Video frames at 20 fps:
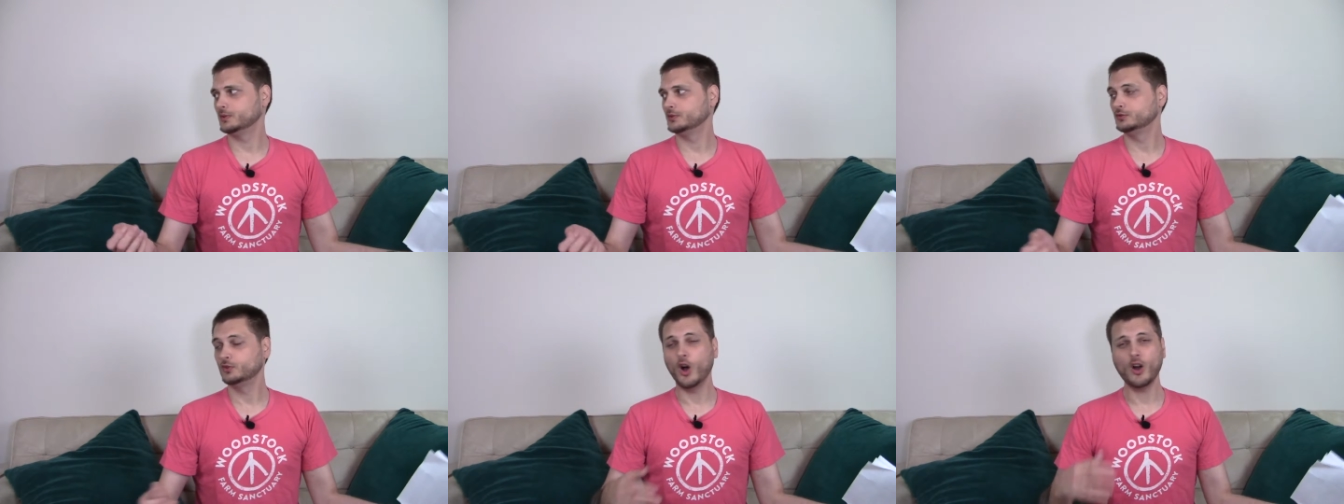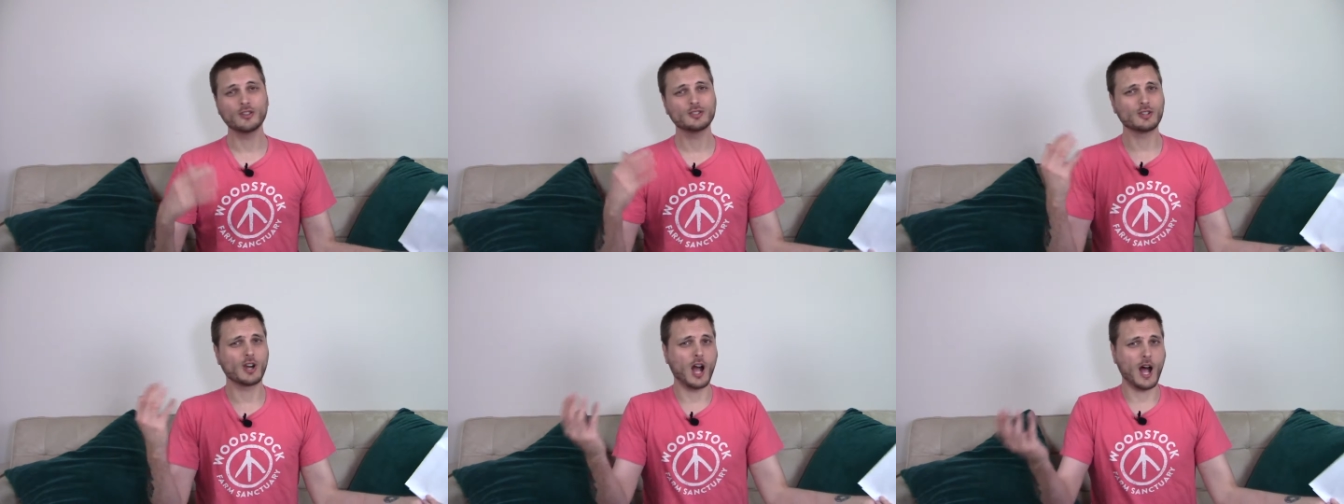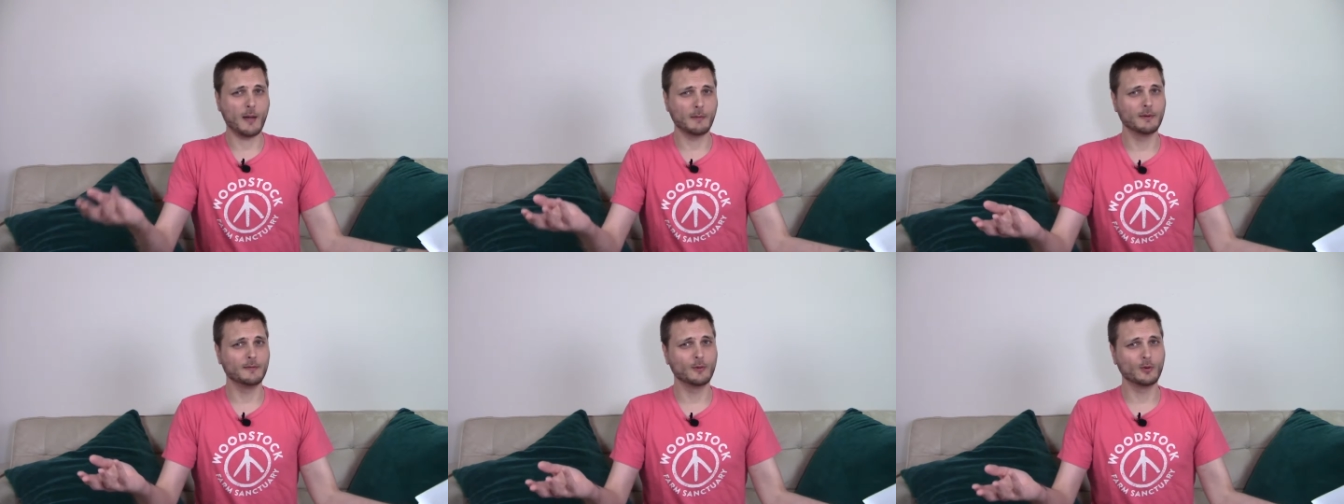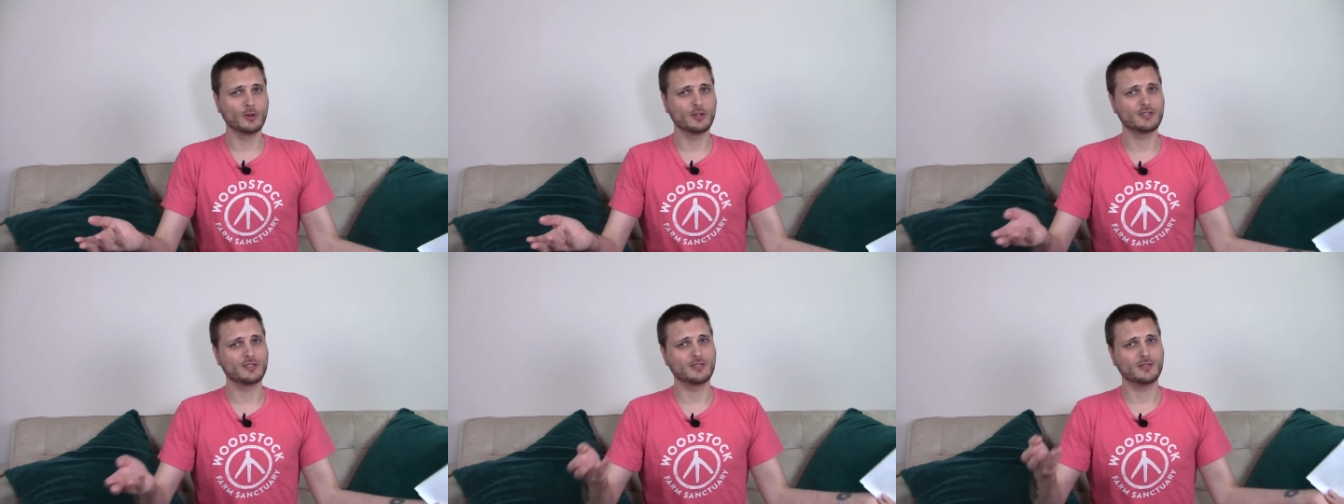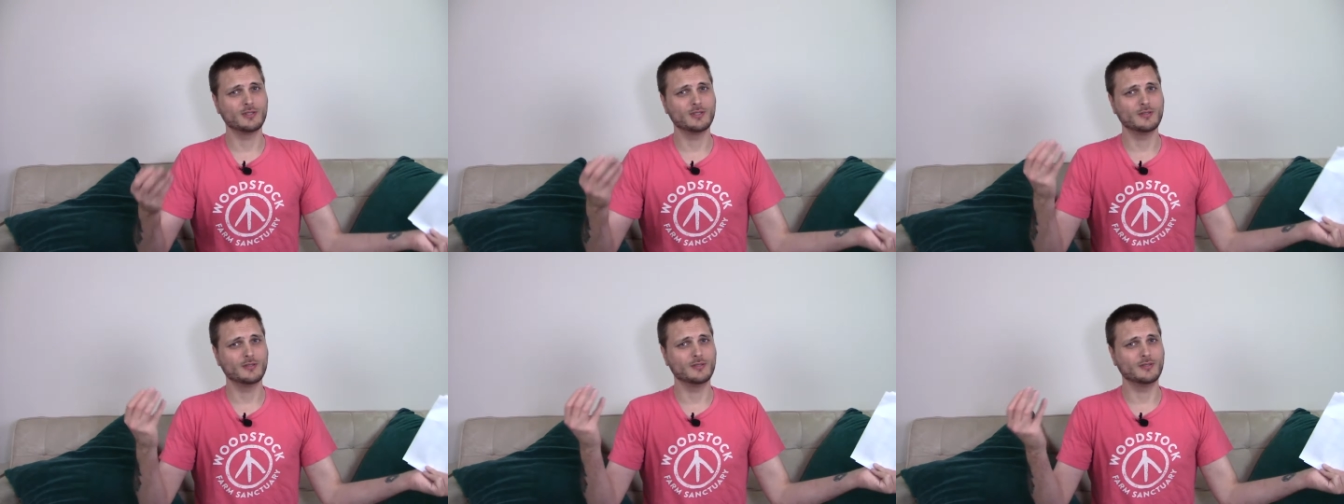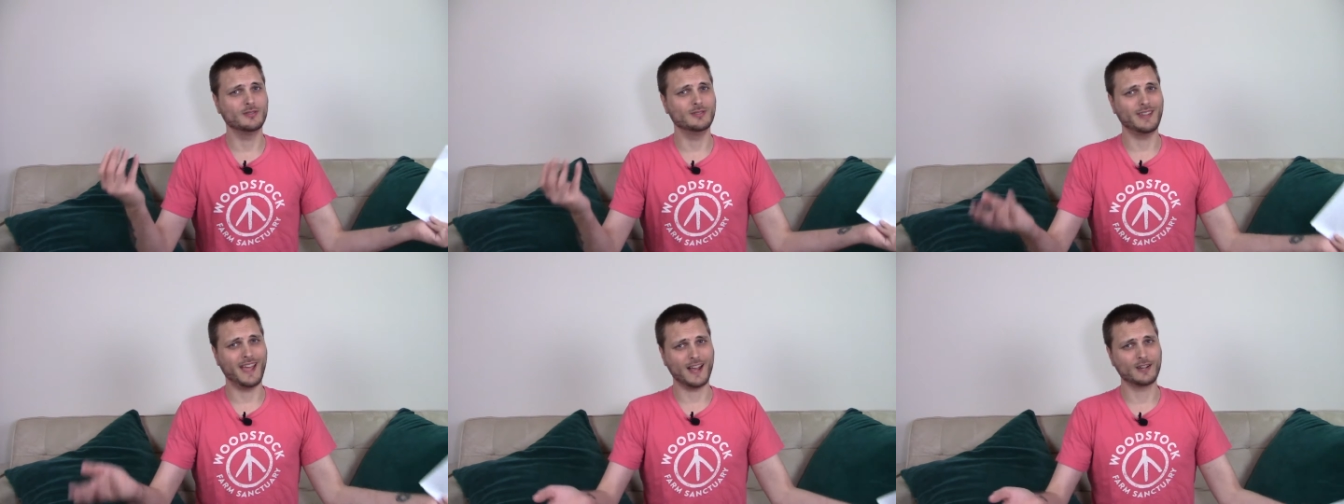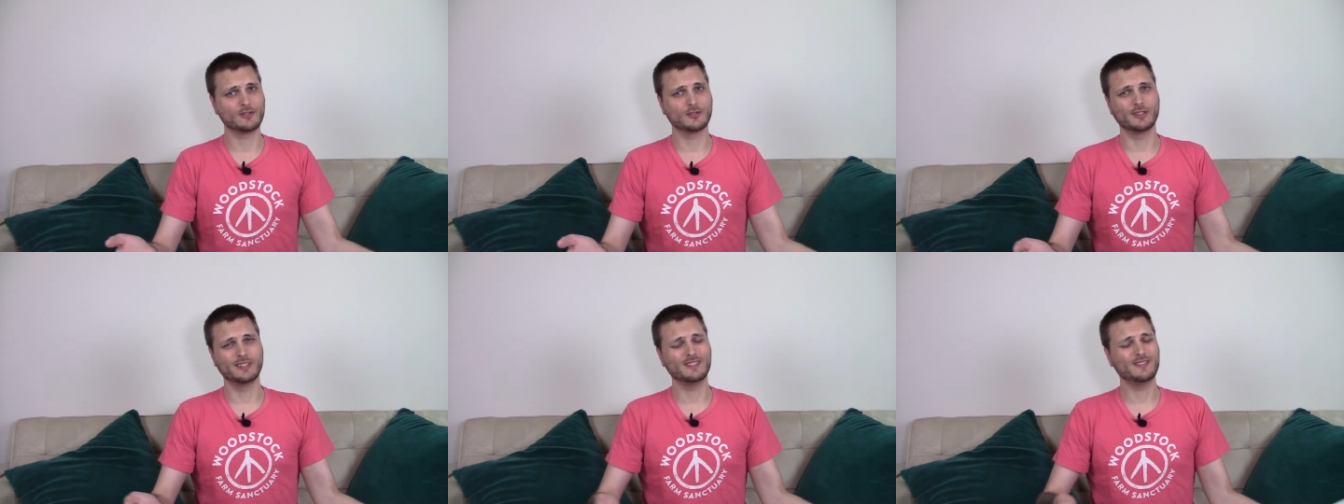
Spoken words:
omnivores naturally,